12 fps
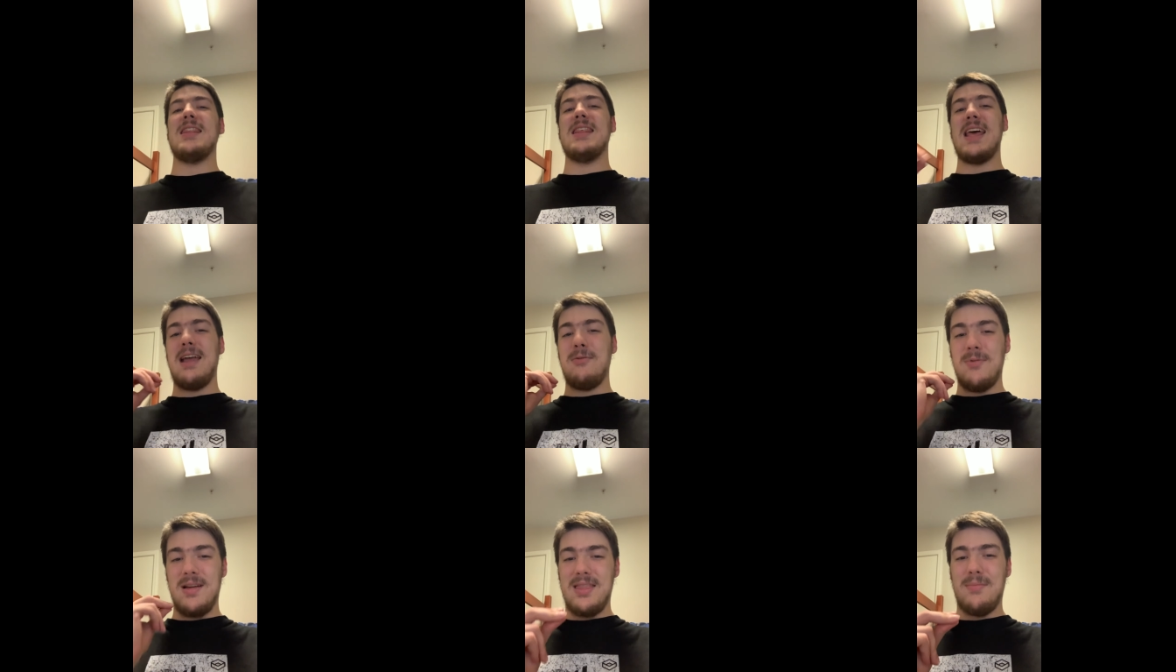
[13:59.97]
They
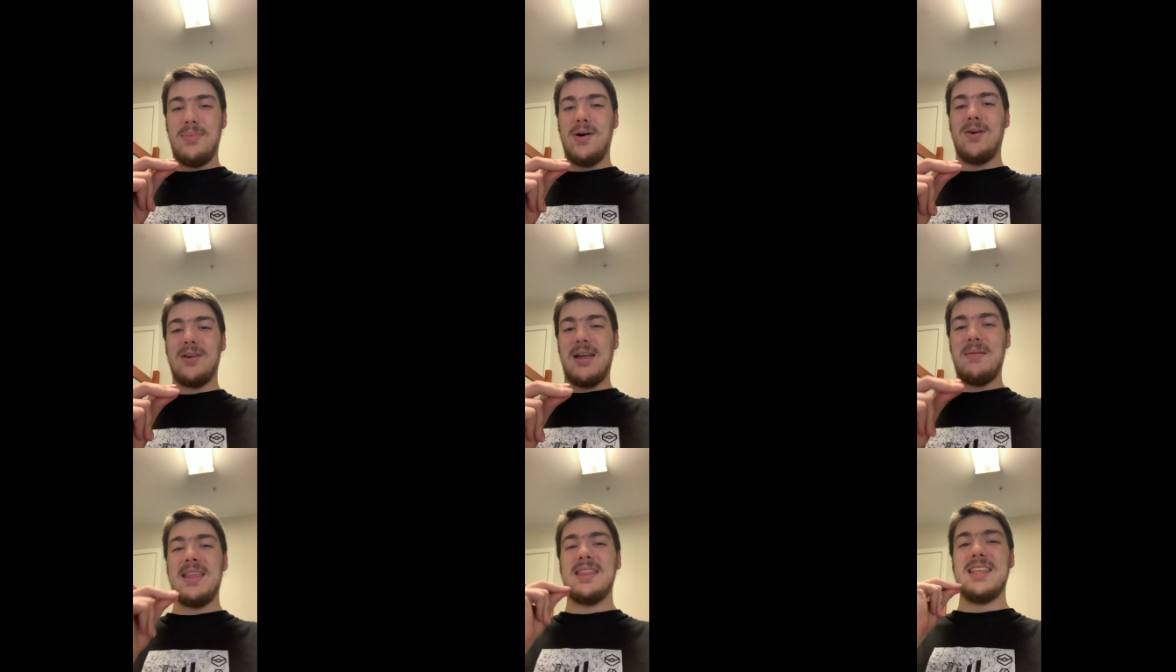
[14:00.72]
win the ball game.
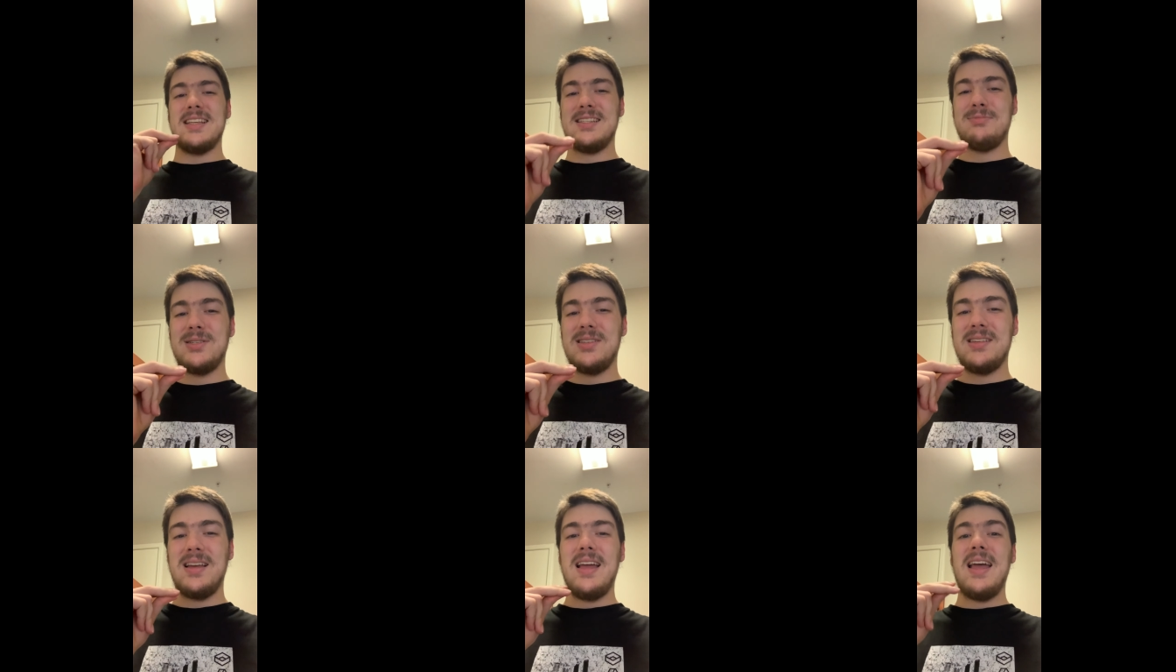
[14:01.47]
And this was
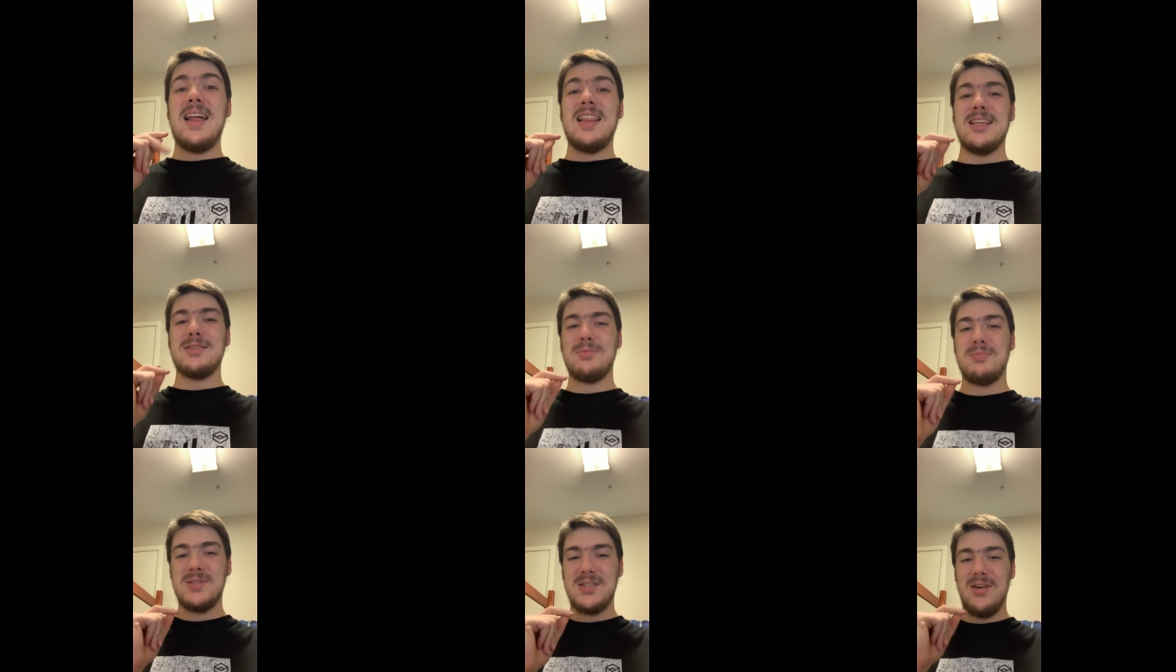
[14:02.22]
this
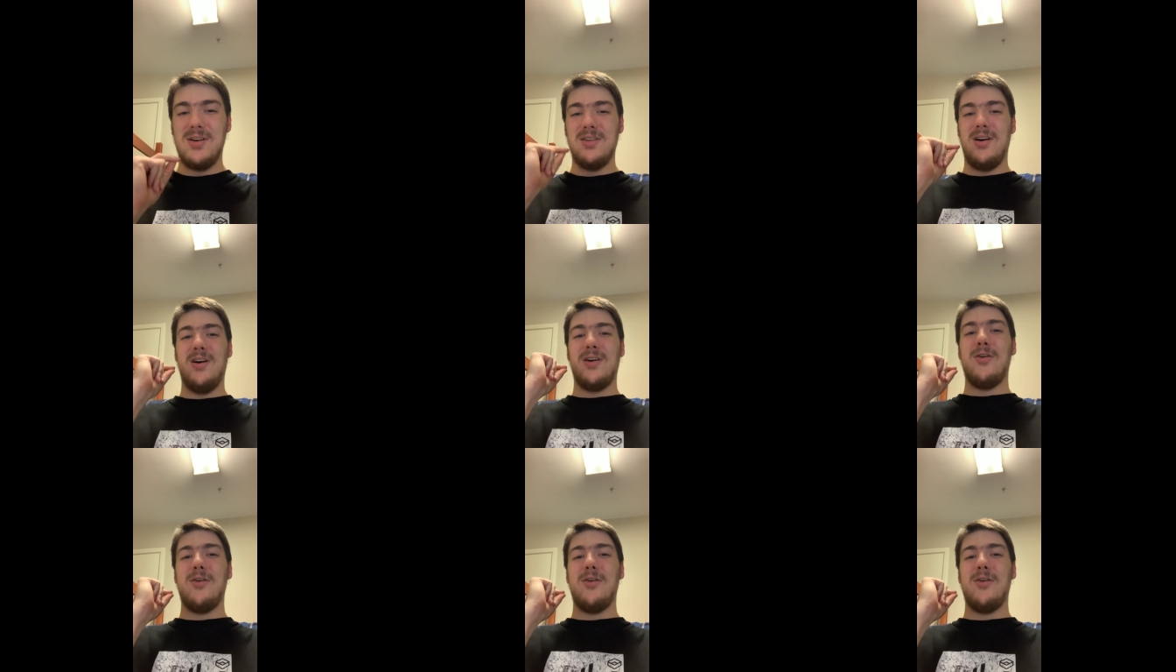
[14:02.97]
was on our